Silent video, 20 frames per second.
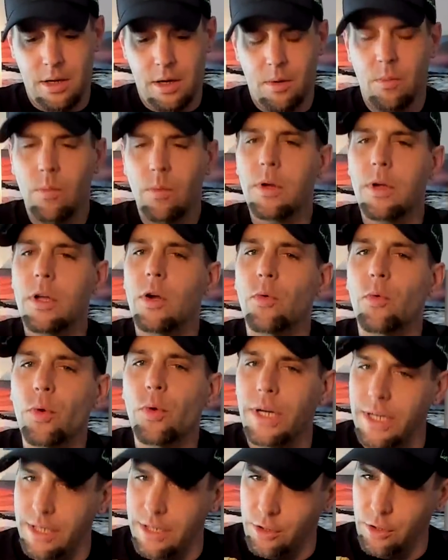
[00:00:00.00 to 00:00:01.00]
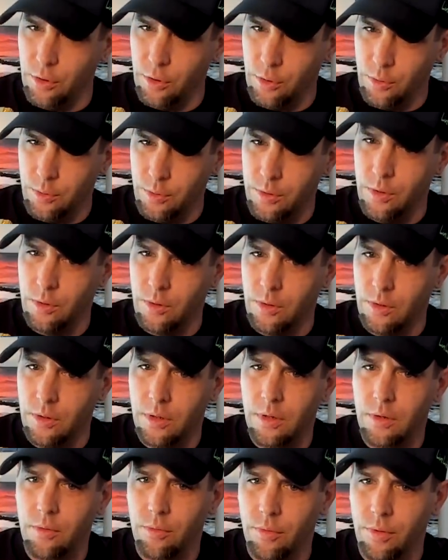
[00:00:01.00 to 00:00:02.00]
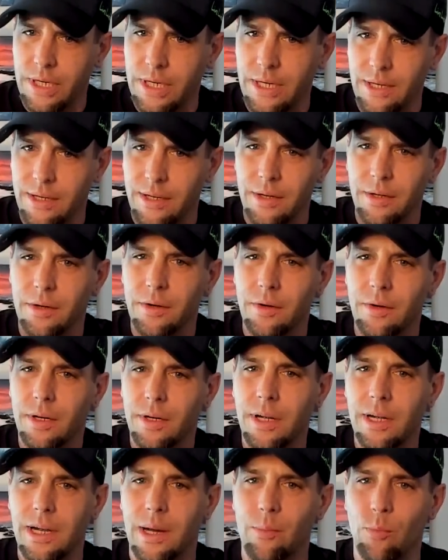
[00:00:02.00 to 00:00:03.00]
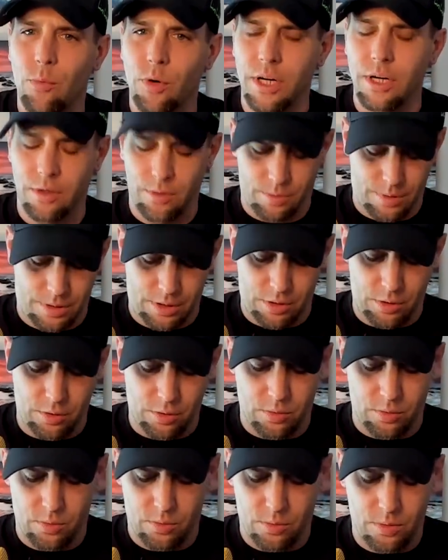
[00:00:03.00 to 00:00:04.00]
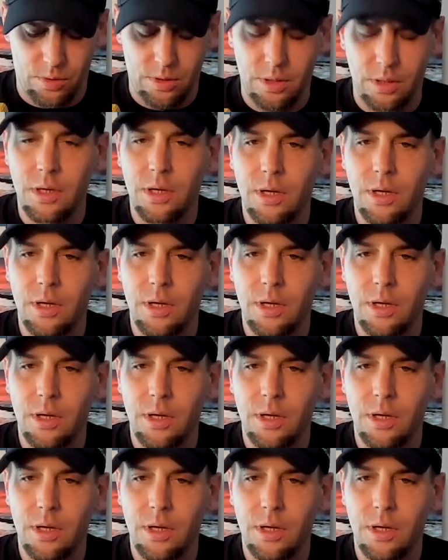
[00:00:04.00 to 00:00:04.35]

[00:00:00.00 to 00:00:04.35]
We're going to redo your reading here, okay? I'm redoing you,